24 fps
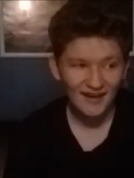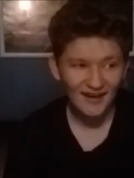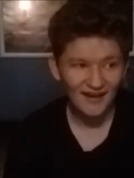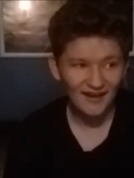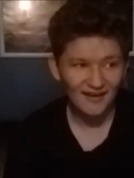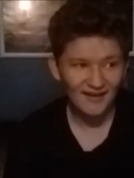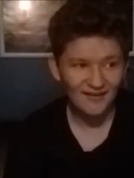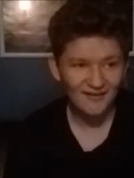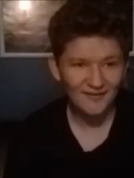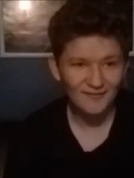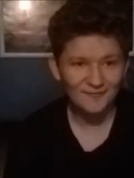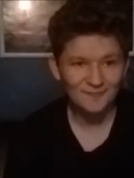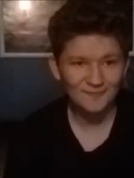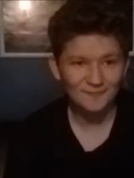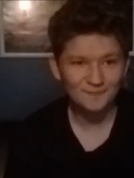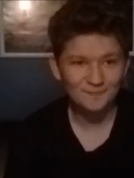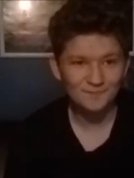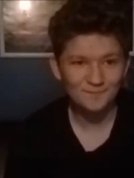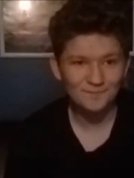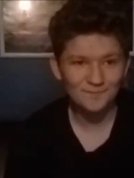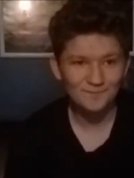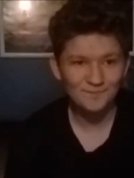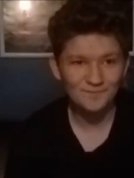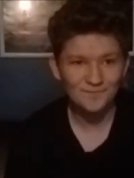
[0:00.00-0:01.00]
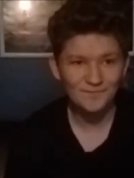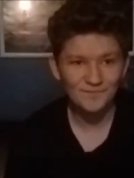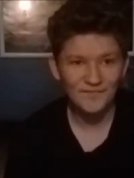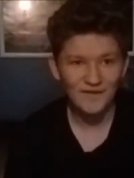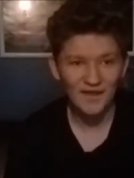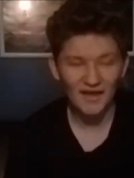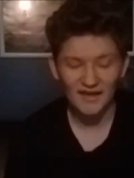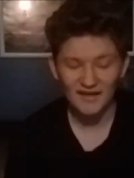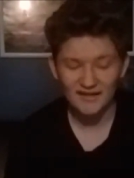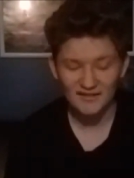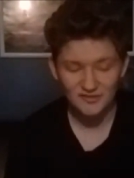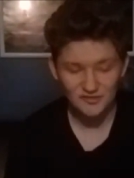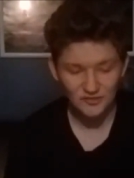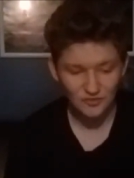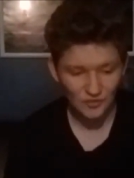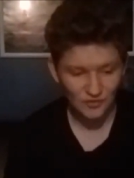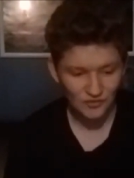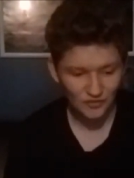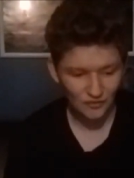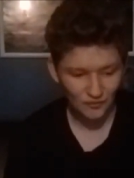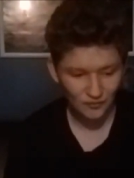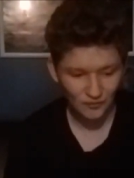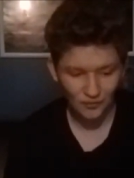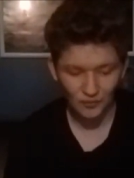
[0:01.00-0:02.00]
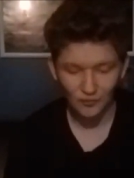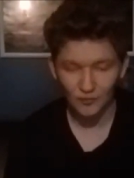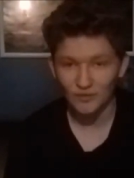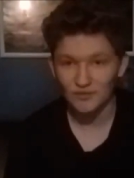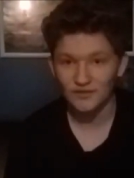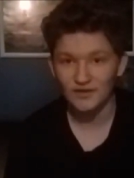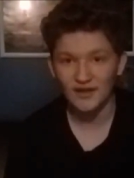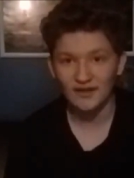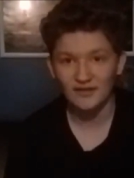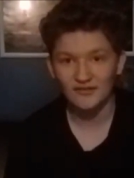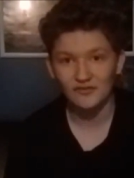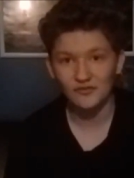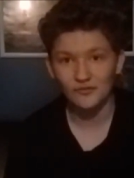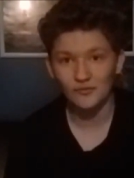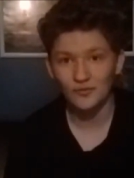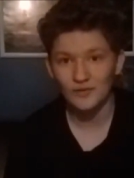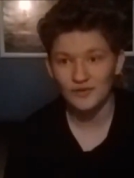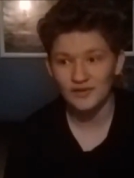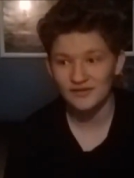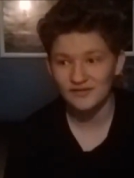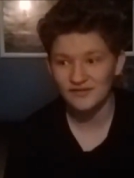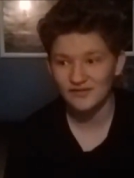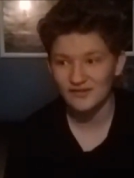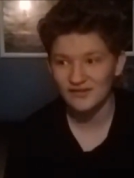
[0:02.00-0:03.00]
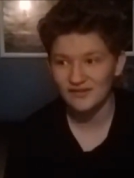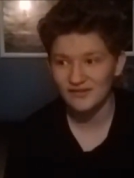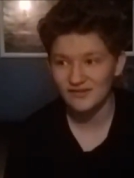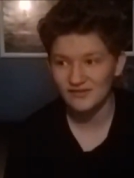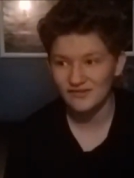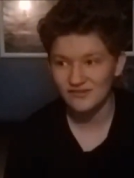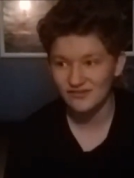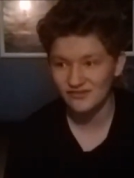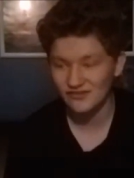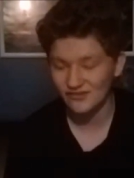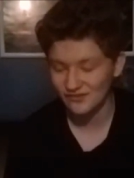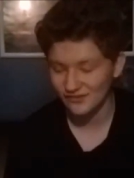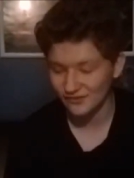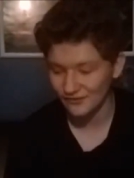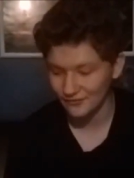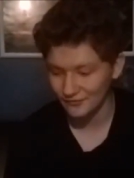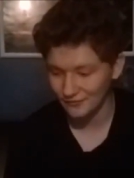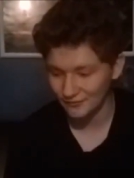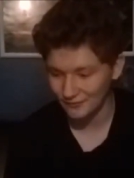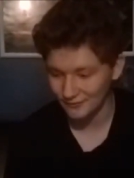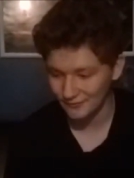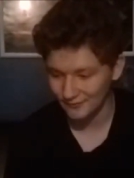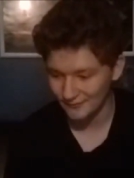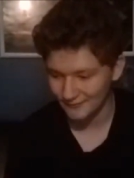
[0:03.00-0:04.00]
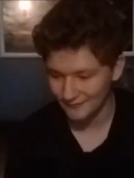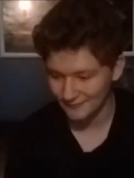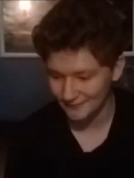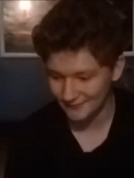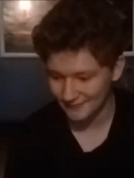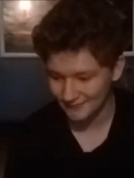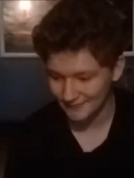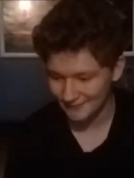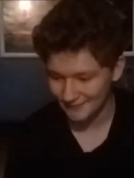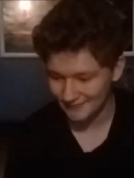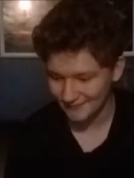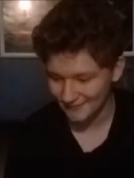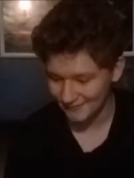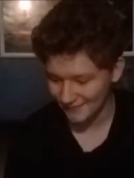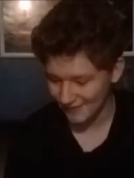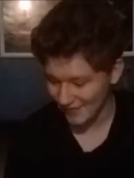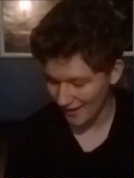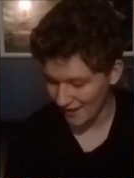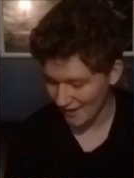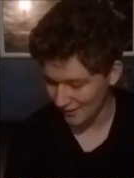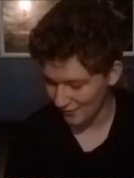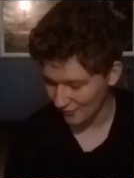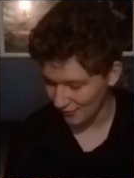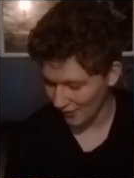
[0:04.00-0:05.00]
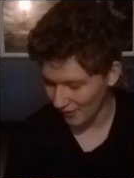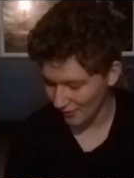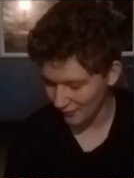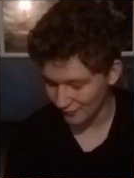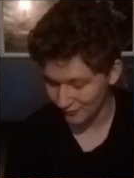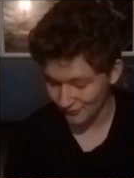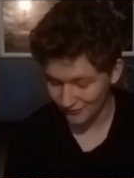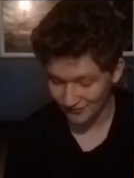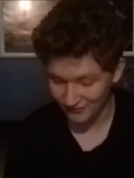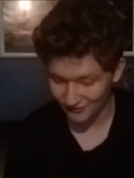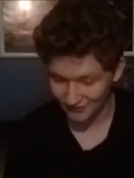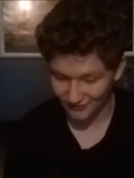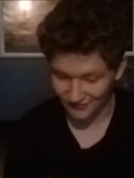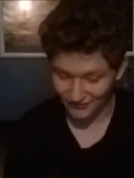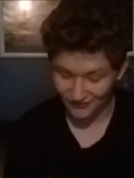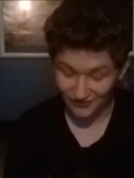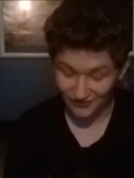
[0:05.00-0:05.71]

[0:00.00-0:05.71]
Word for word: Um, I actually don't know what next week's is, so I, I was gonna